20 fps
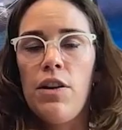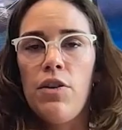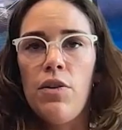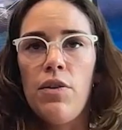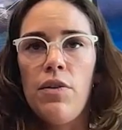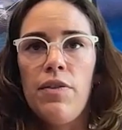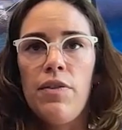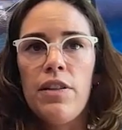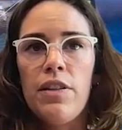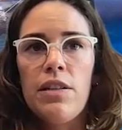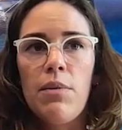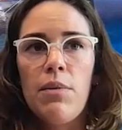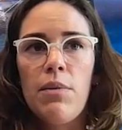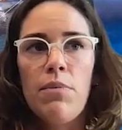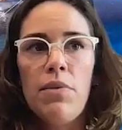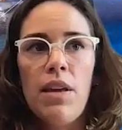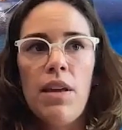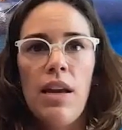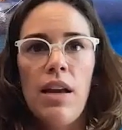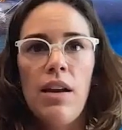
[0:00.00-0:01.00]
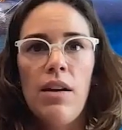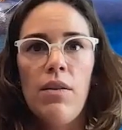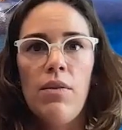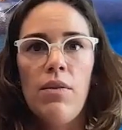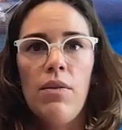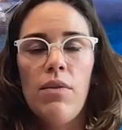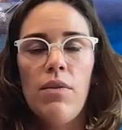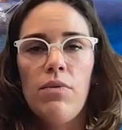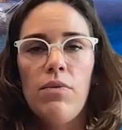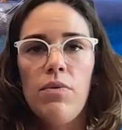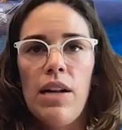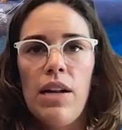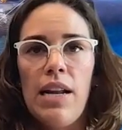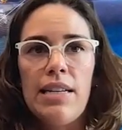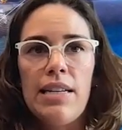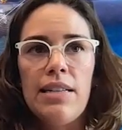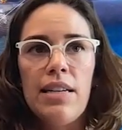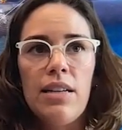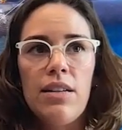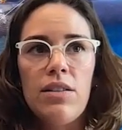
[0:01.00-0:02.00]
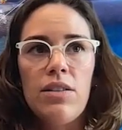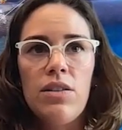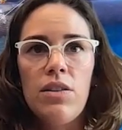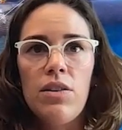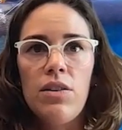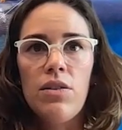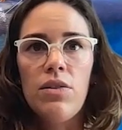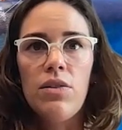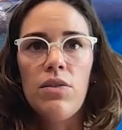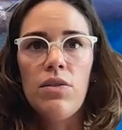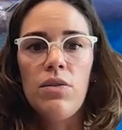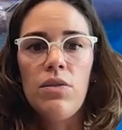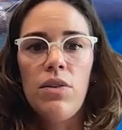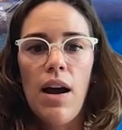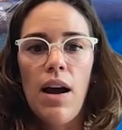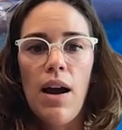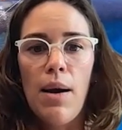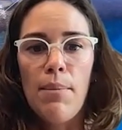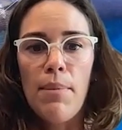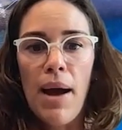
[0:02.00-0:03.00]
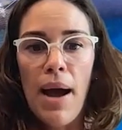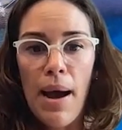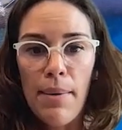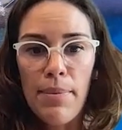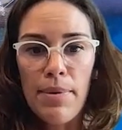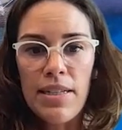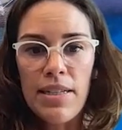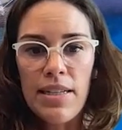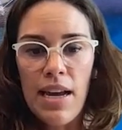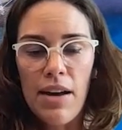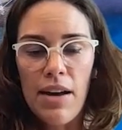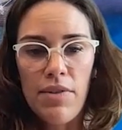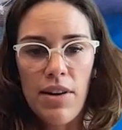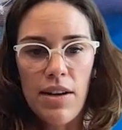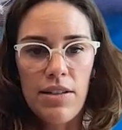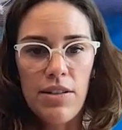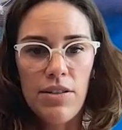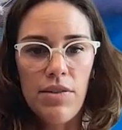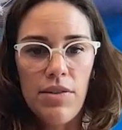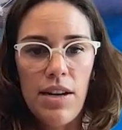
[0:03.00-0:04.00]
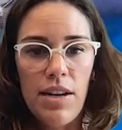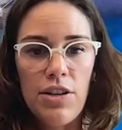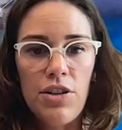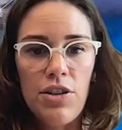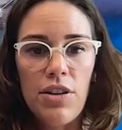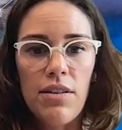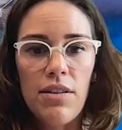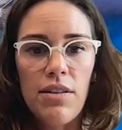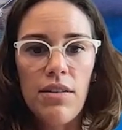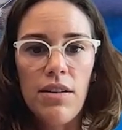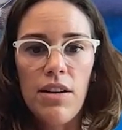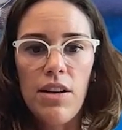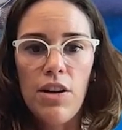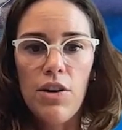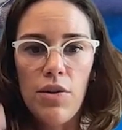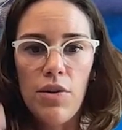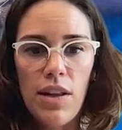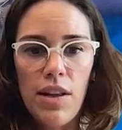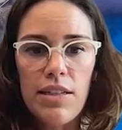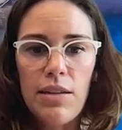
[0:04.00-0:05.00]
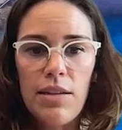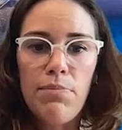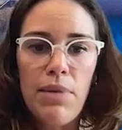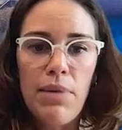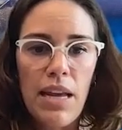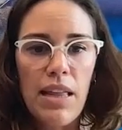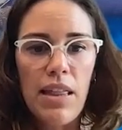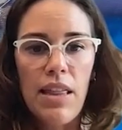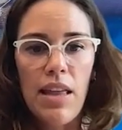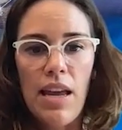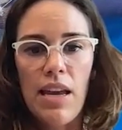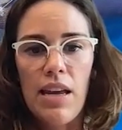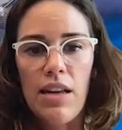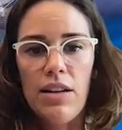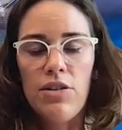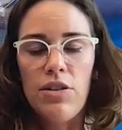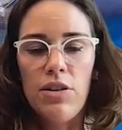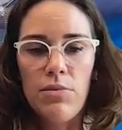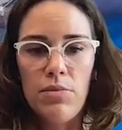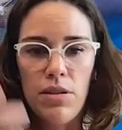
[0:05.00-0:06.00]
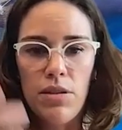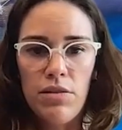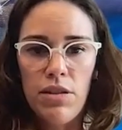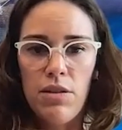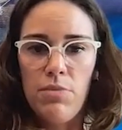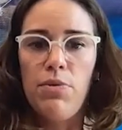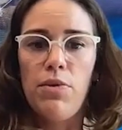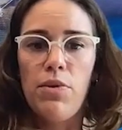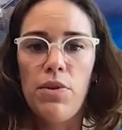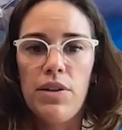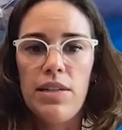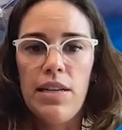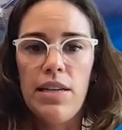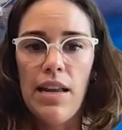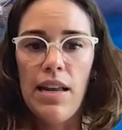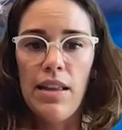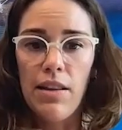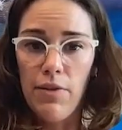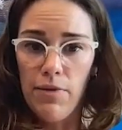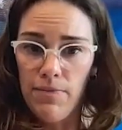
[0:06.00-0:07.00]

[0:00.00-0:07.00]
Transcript: you know, if it's something relating to um, habitat restoration. You know, that's a big thing in terms of supporting